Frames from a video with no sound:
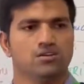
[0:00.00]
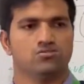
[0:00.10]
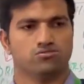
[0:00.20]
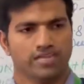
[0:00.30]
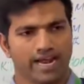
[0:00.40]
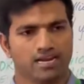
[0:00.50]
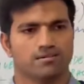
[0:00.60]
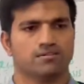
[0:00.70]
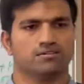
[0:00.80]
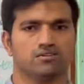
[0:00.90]
So that
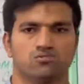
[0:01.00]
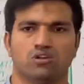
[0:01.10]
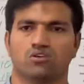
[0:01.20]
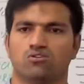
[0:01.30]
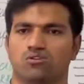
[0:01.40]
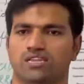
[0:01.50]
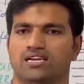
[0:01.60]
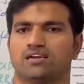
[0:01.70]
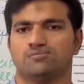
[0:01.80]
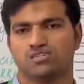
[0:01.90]
alcohol
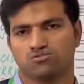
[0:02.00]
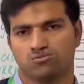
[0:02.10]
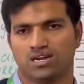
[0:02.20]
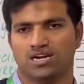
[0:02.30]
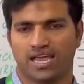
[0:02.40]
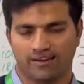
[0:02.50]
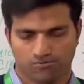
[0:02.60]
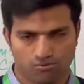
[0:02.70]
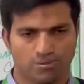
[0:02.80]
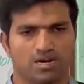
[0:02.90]
that comes into blood have
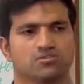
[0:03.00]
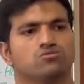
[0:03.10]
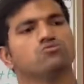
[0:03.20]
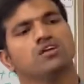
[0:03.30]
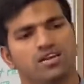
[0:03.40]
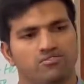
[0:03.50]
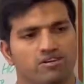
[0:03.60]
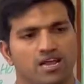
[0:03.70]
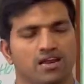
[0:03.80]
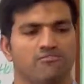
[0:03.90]
to pass through the
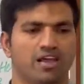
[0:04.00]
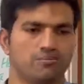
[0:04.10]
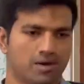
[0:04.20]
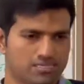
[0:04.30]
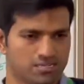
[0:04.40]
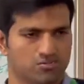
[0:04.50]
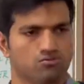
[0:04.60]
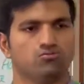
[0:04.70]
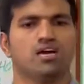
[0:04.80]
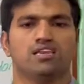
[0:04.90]
liver, and while passing
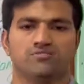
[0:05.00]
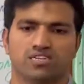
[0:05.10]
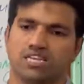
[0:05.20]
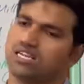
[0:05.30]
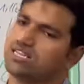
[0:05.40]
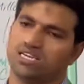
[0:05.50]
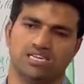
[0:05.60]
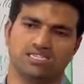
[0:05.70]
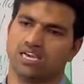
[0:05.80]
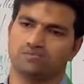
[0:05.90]
through the liver, there are three
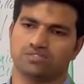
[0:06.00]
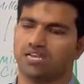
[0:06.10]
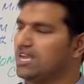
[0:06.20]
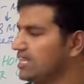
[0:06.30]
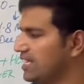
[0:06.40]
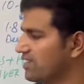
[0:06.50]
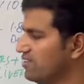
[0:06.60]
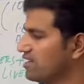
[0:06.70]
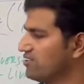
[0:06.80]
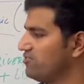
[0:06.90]
enzymes that
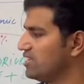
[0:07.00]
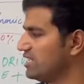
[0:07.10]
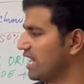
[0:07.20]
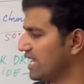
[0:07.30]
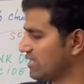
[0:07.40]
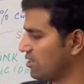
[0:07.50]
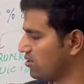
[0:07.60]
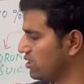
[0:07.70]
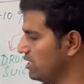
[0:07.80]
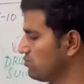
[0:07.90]
will convert that
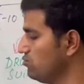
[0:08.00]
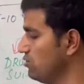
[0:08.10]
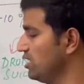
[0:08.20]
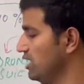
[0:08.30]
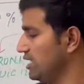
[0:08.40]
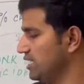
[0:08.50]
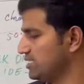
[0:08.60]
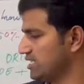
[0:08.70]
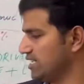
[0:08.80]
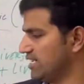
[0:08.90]
ethanol into
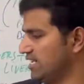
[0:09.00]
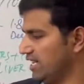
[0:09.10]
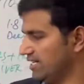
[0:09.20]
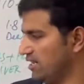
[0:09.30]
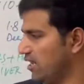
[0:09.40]
acetaldehyde.